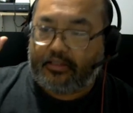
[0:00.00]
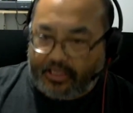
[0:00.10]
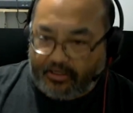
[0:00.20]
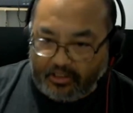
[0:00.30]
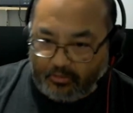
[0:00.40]

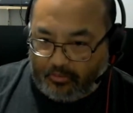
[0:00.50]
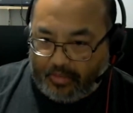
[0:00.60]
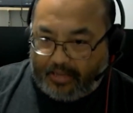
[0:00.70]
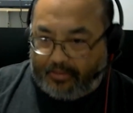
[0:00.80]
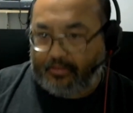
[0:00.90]
charitable
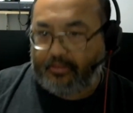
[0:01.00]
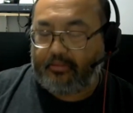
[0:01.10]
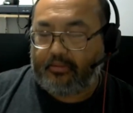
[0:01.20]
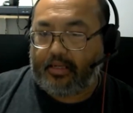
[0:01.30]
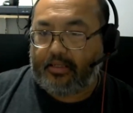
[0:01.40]
manner,
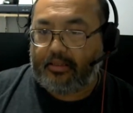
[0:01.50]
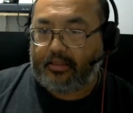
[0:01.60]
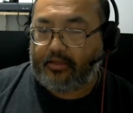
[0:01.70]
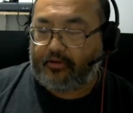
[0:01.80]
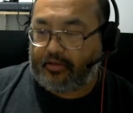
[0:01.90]
right?
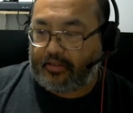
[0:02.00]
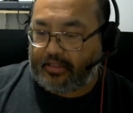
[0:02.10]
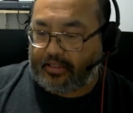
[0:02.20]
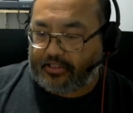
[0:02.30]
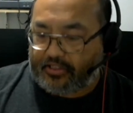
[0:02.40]

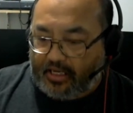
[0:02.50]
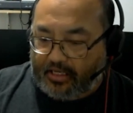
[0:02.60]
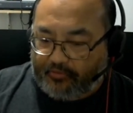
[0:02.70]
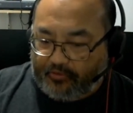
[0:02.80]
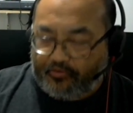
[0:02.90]
It's not
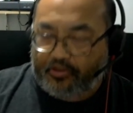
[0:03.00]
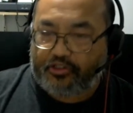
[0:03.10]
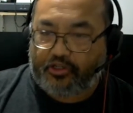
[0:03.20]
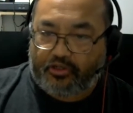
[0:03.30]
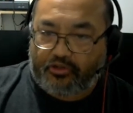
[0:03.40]
if it feels
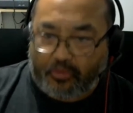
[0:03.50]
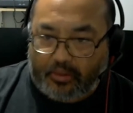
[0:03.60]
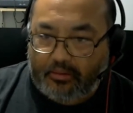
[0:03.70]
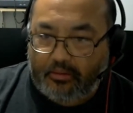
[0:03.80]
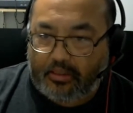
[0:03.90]
good, do it.